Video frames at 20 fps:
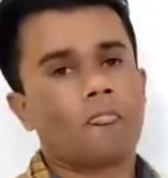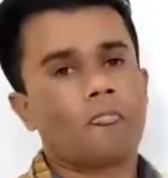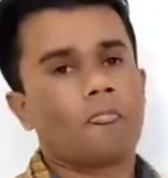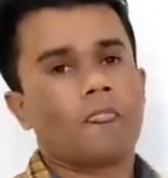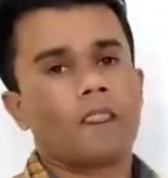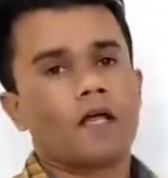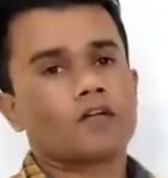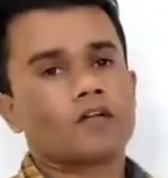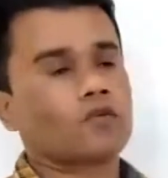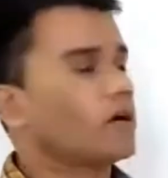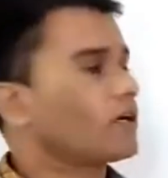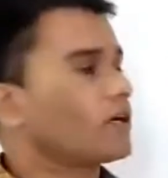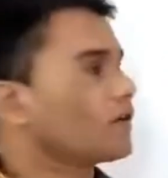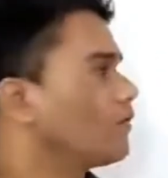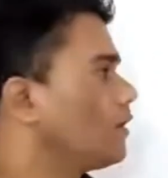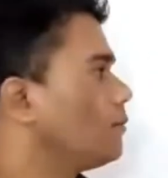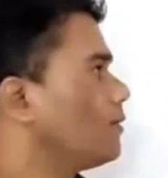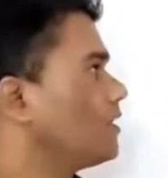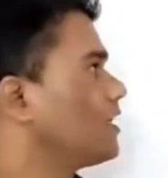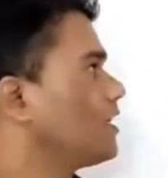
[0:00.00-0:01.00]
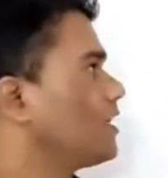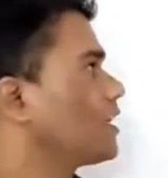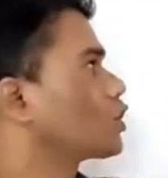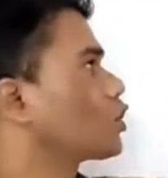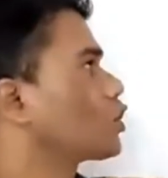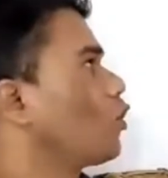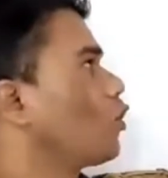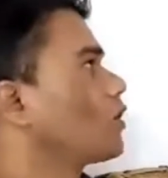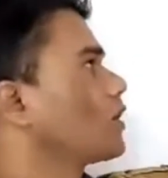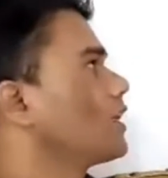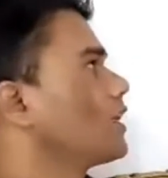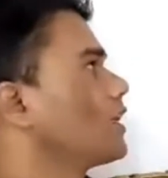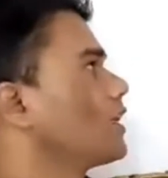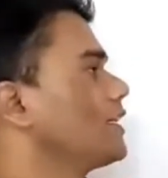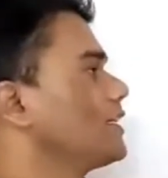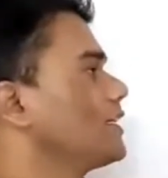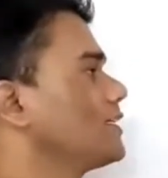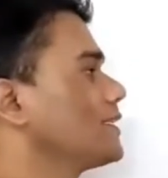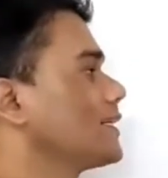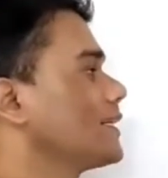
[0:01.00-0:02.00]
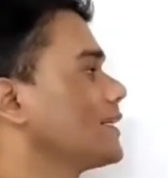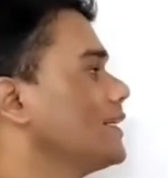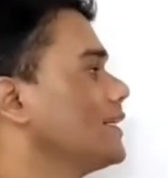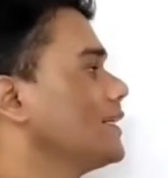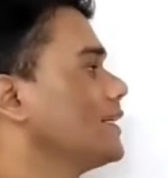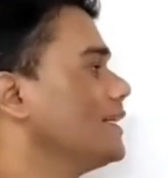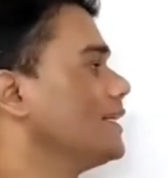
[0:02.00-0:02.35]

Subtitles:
So what will be then total energy released?